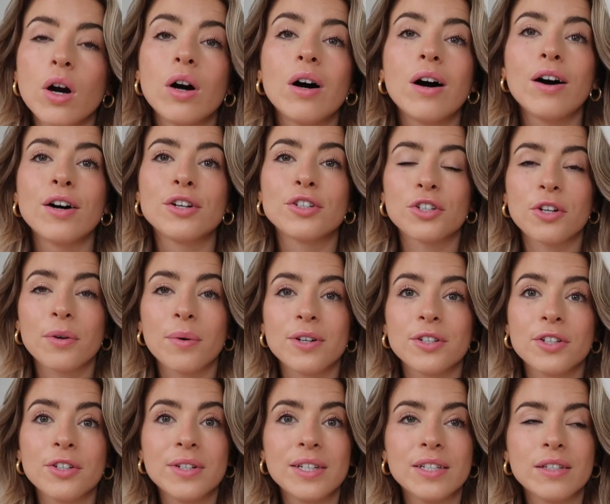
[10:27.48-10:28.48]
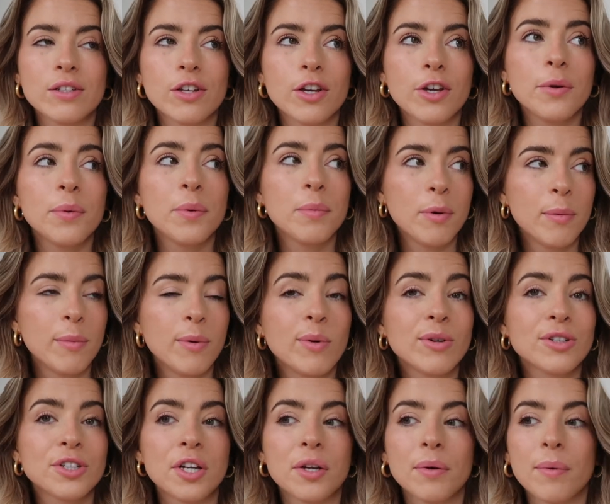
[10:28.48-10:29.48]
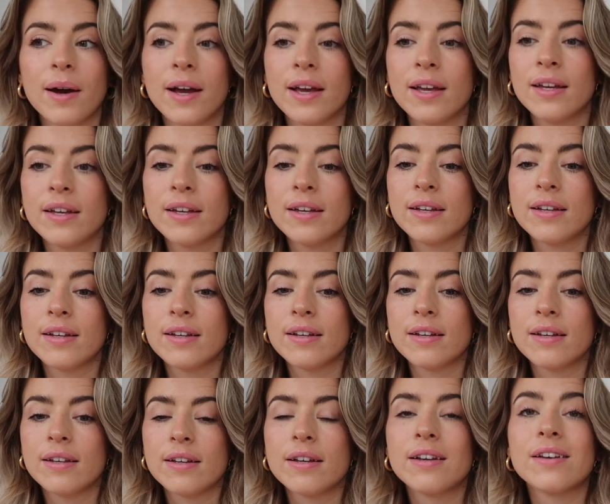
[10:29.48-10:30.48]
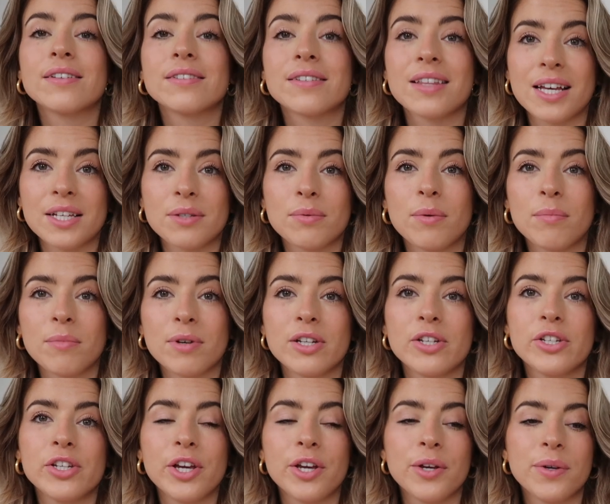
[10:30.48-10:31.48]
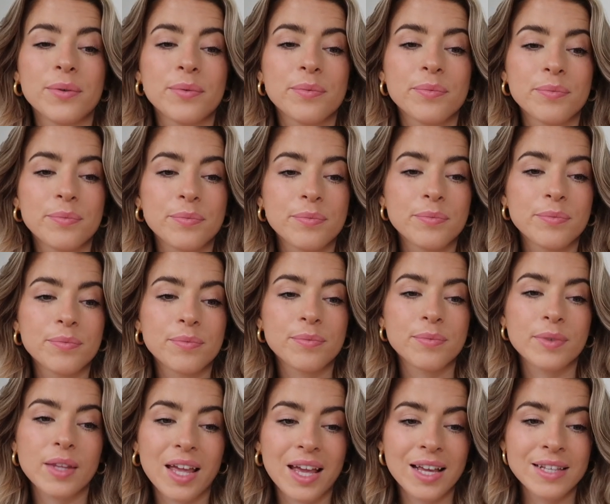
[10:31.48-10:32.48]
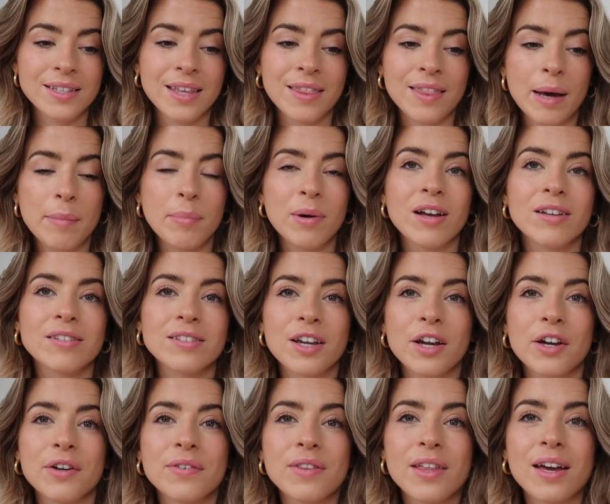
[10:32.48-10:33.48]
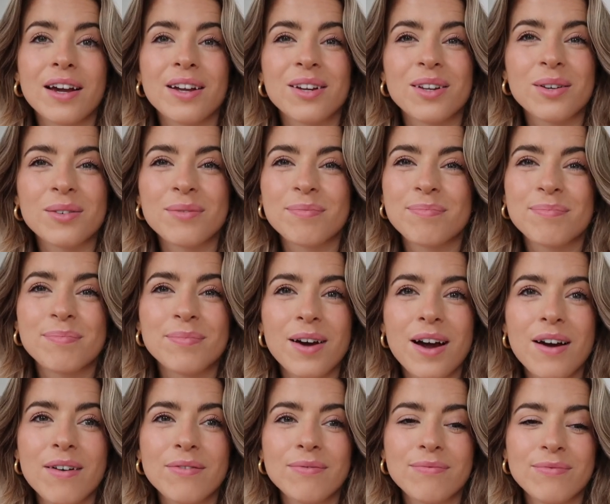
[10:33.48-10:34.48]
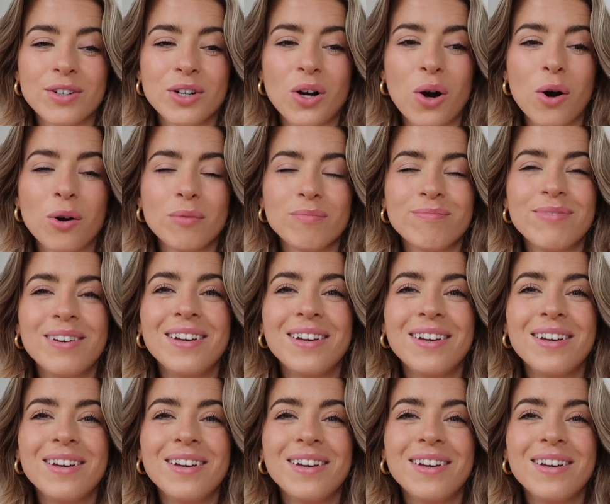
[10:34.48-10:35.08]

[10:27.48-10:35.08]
oh, do you know what I do need to do? I'm washing away. So that's what I'm going to do. It's in that basket over there and I'm, oh, I forgot.